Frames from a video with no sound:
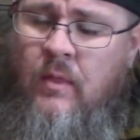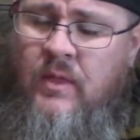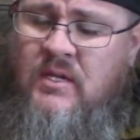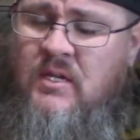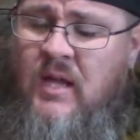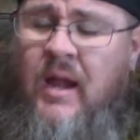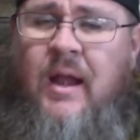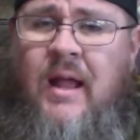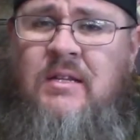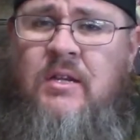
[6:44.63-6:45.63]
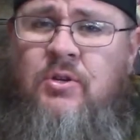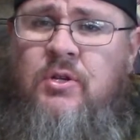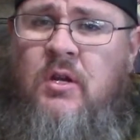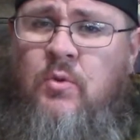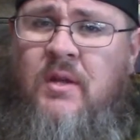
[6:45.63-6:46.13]
This has got a nice,
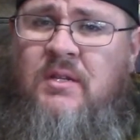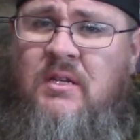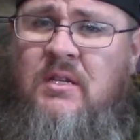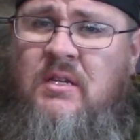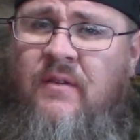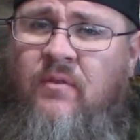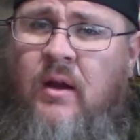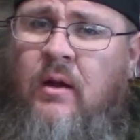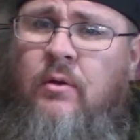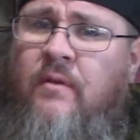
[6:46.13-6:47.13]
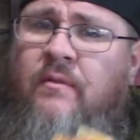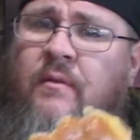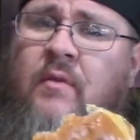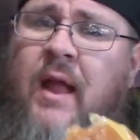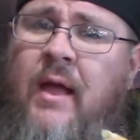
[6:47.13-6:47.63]
interesting twist. This is different. I don't know if I've
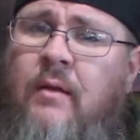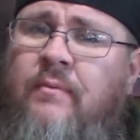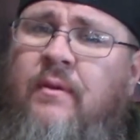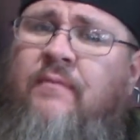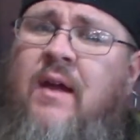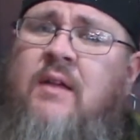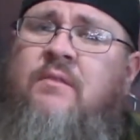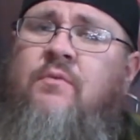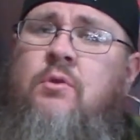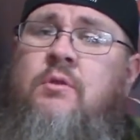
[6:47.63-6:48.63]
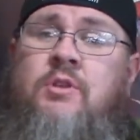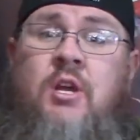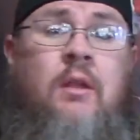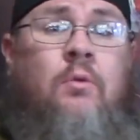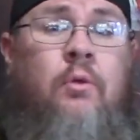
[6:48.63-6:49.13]
ever had a, a fast food
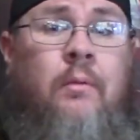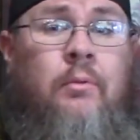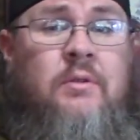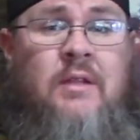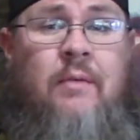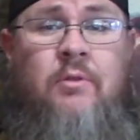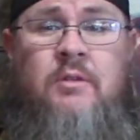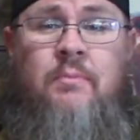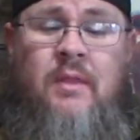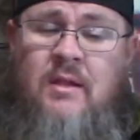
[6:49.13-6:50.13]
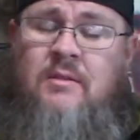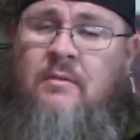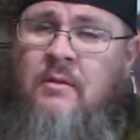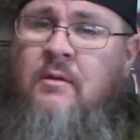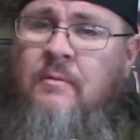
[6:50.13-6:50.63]
chicken cordon bleu sandwich, but that's,
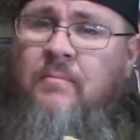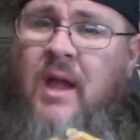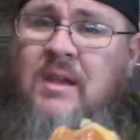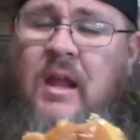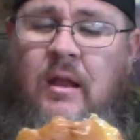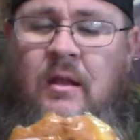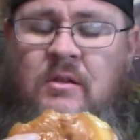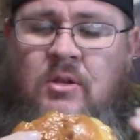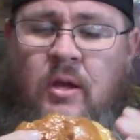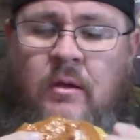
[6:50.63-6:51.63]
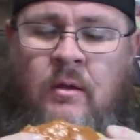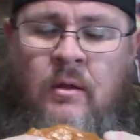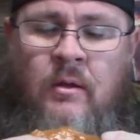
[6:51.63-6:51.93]
I dig it. It's good.